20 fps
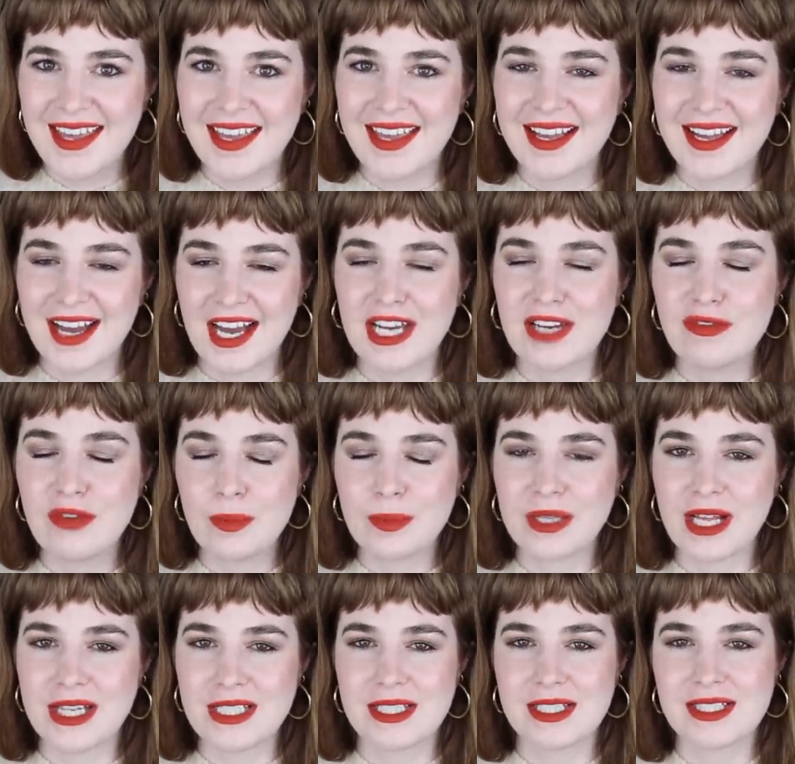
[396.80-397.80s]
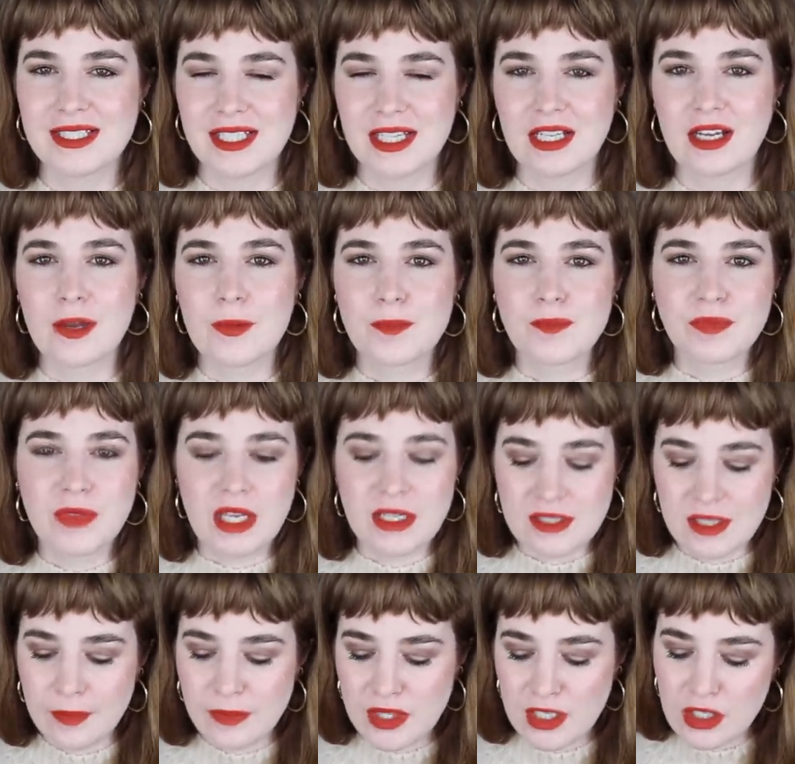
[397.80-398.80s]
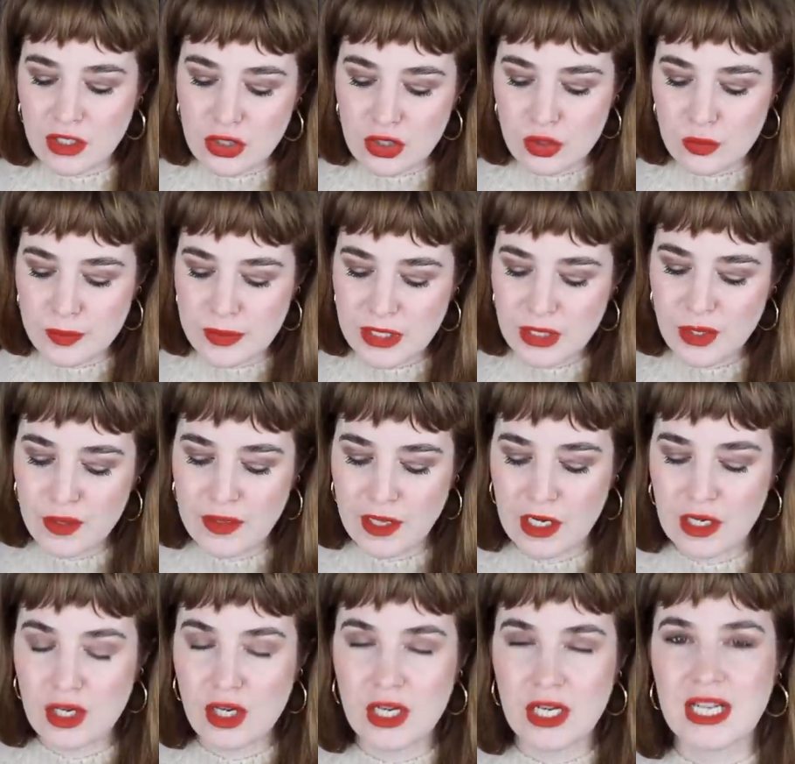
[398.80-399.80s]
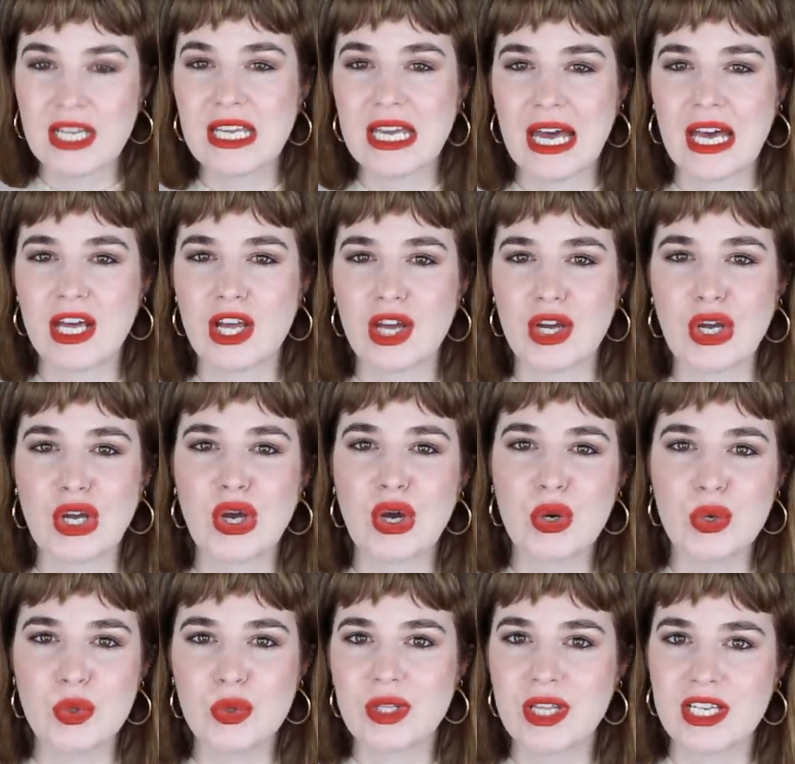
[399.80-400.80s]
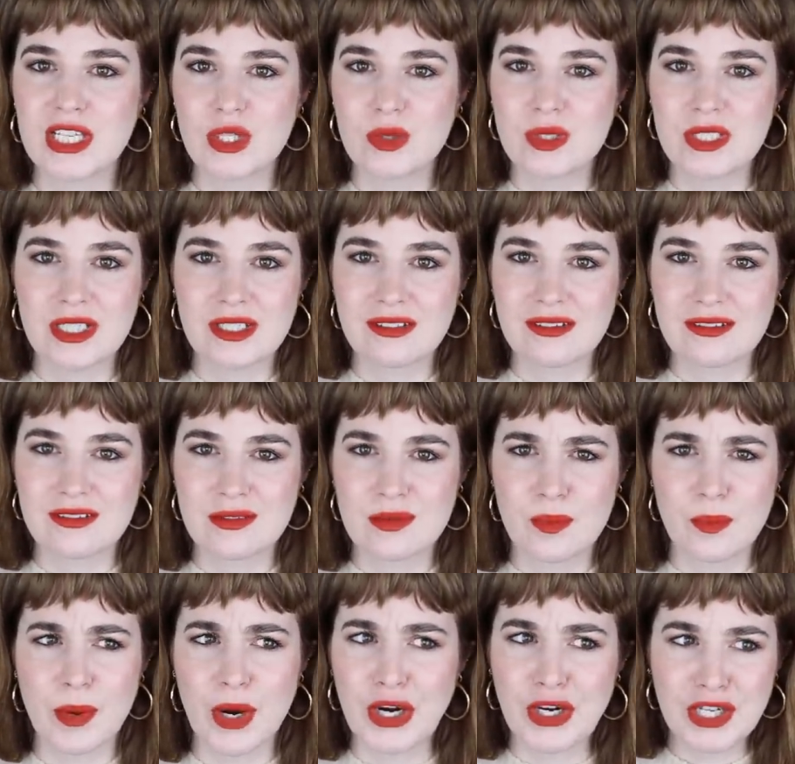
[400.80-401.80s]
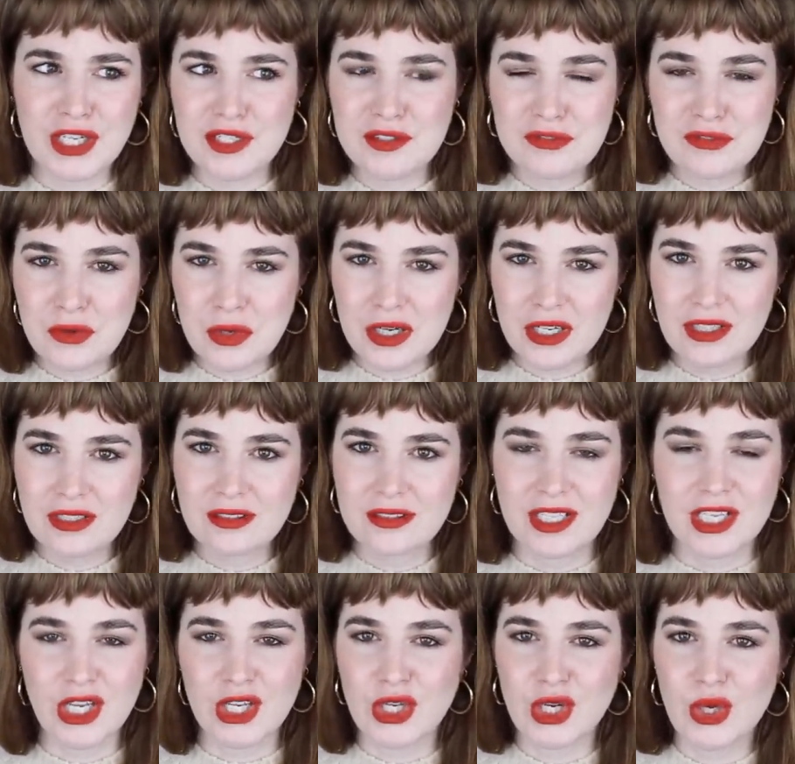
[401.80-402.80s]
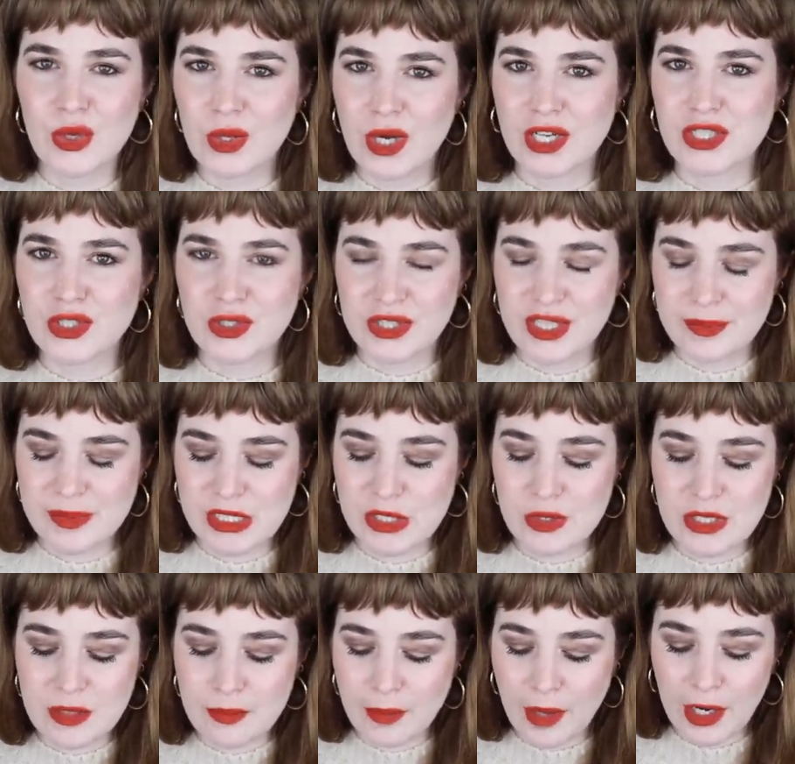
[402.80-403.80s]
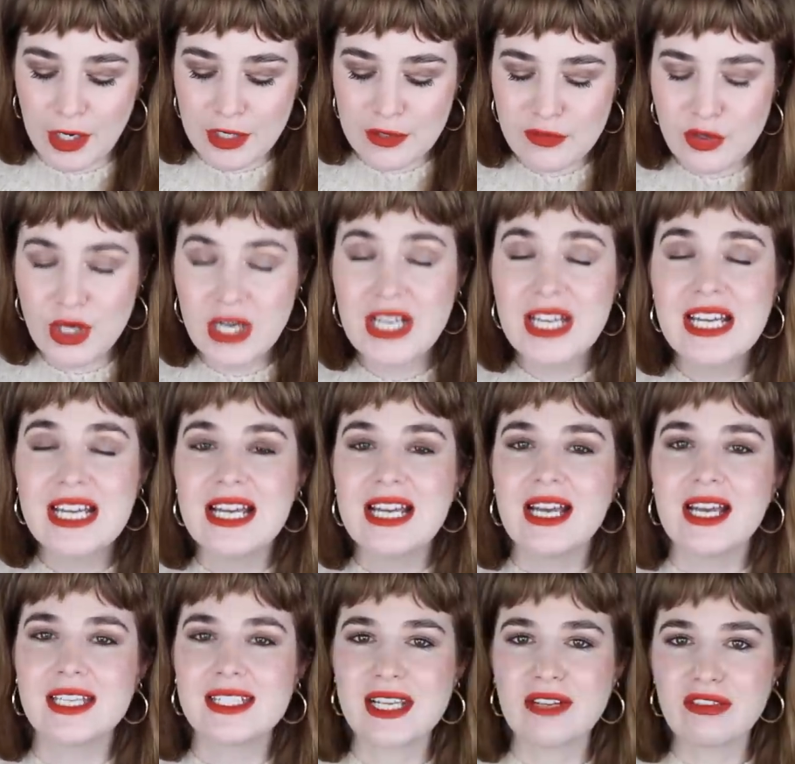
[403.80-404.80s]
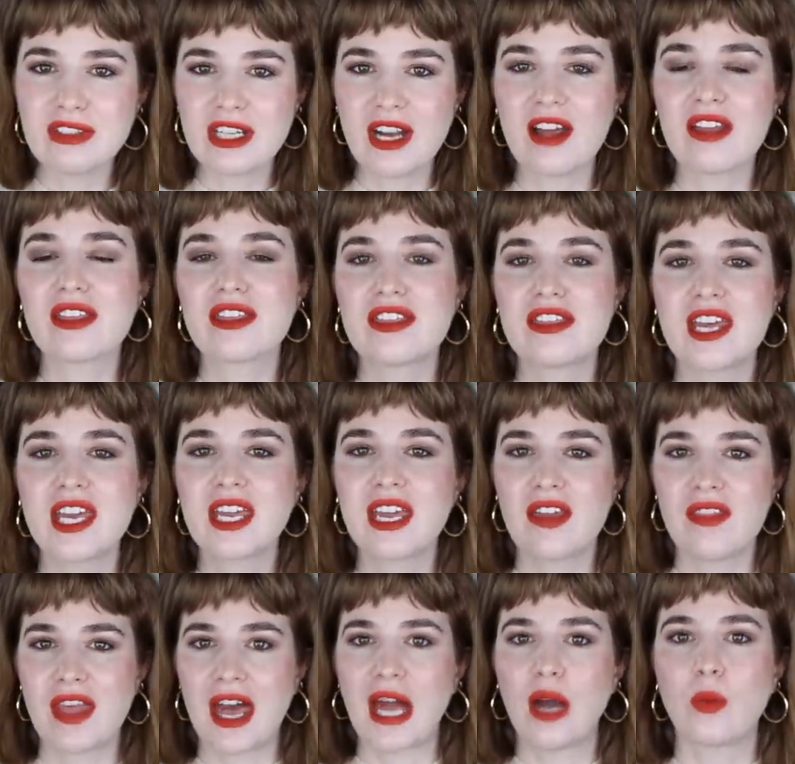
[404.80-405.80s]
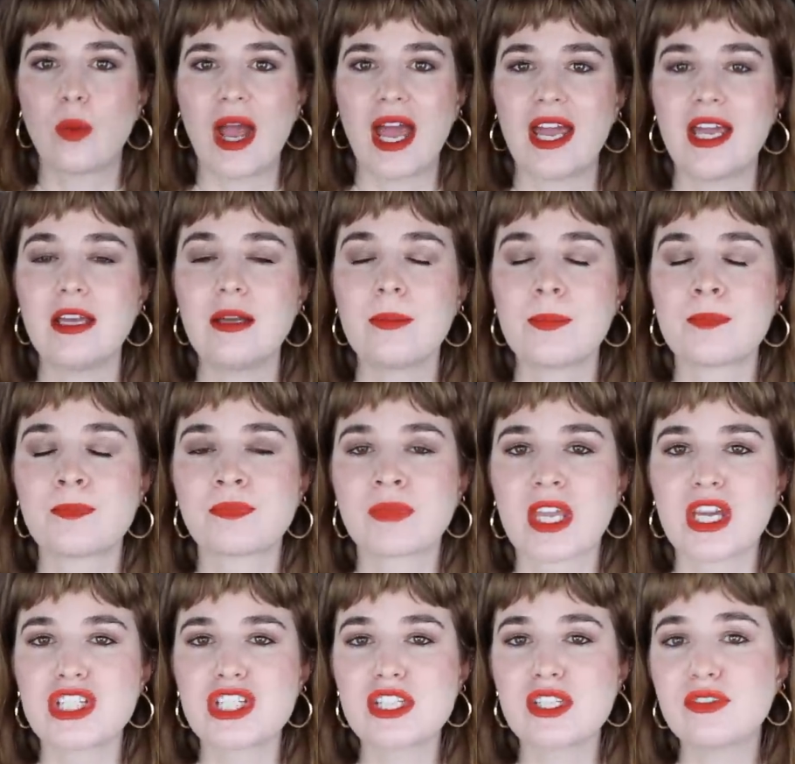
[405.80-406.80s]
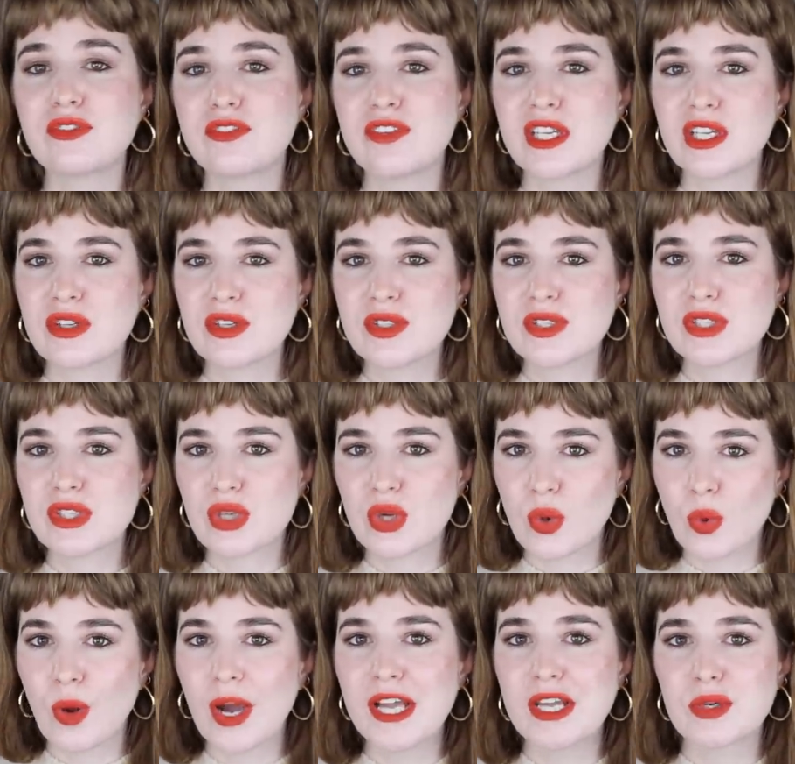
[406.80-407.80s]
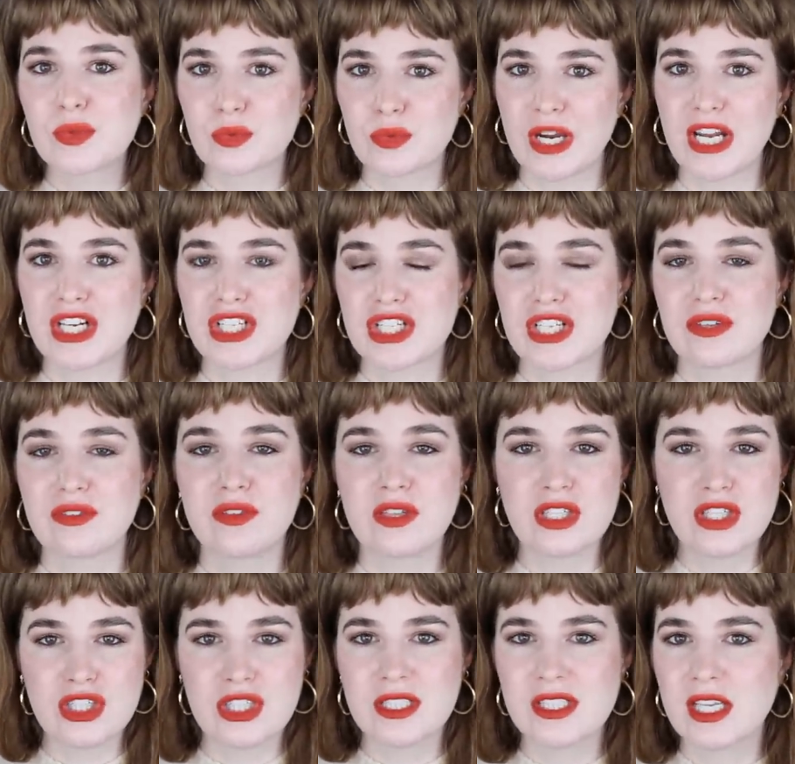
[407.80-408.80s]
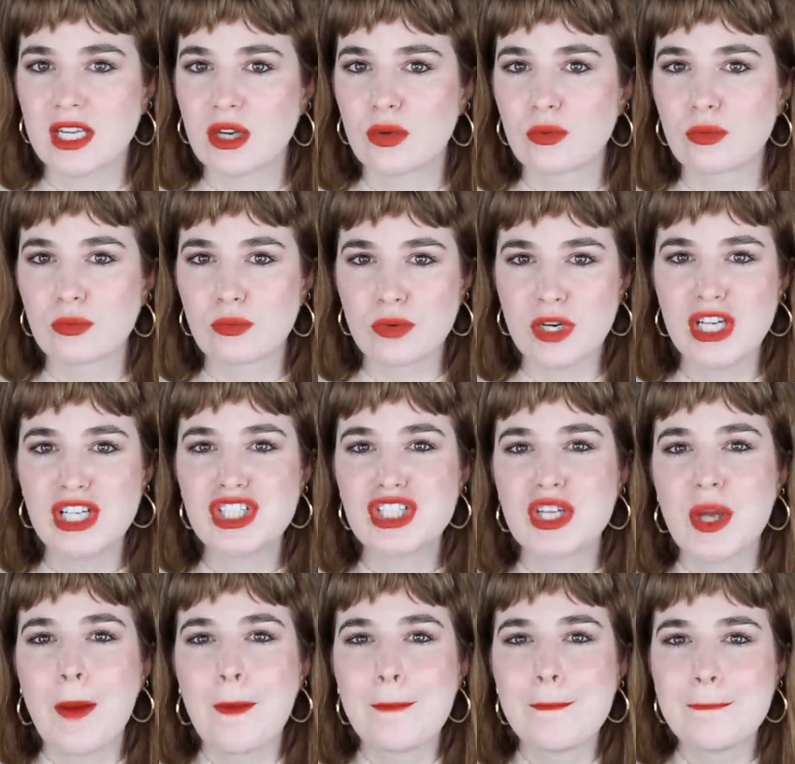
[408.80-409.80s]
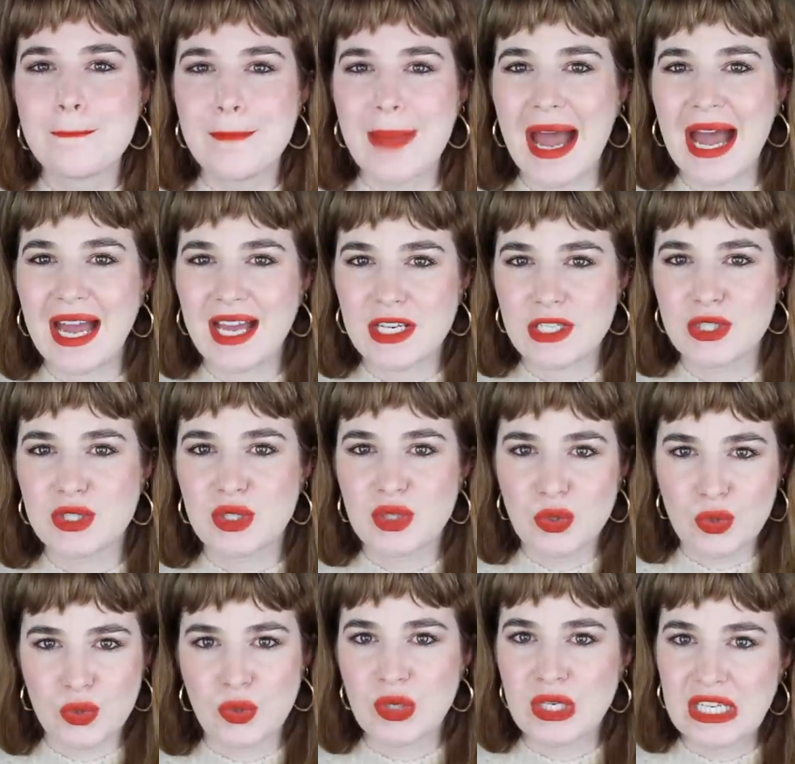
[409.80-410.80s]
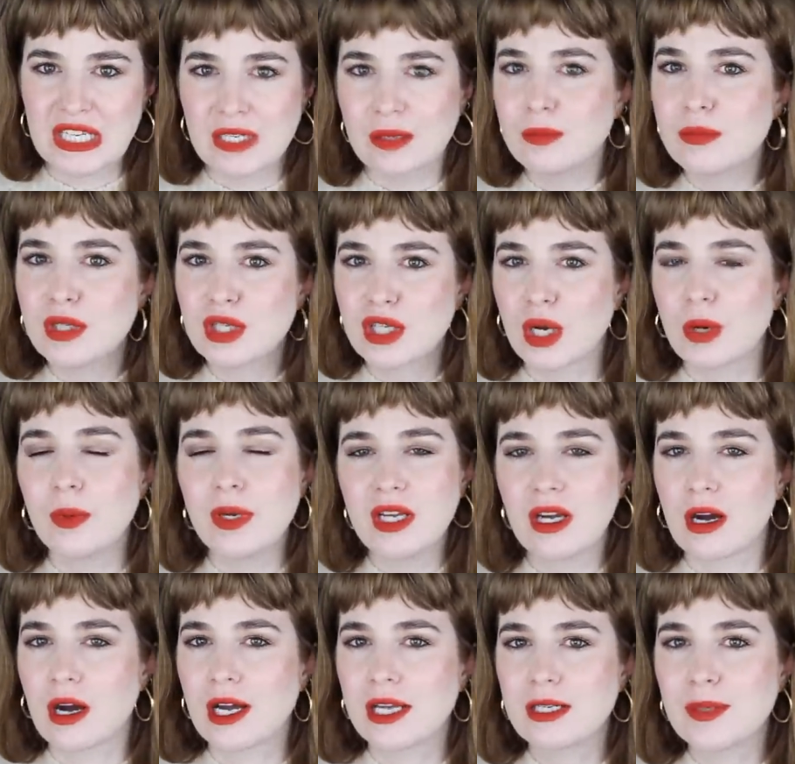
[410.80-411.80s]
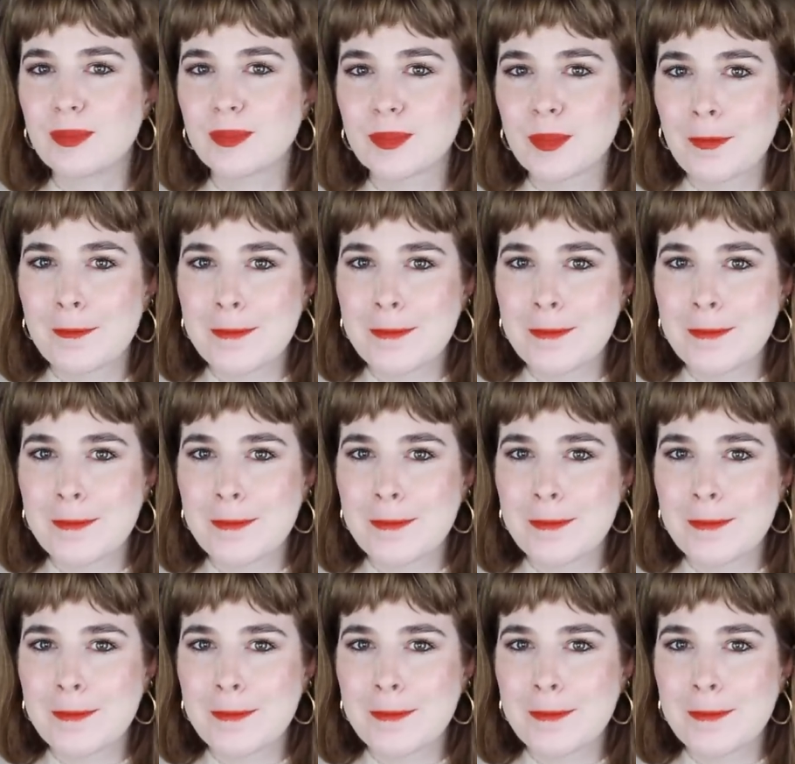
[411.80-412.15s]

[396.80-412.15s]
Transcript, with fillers: it kind of implies it's like something goopy or that you're gonna get a coat that you didn't bargain for, like a coat on your lips that you didn't bargain for. It's definitely not thick in that way. It just feels quite rich. It feels just like a rich matte cream going on.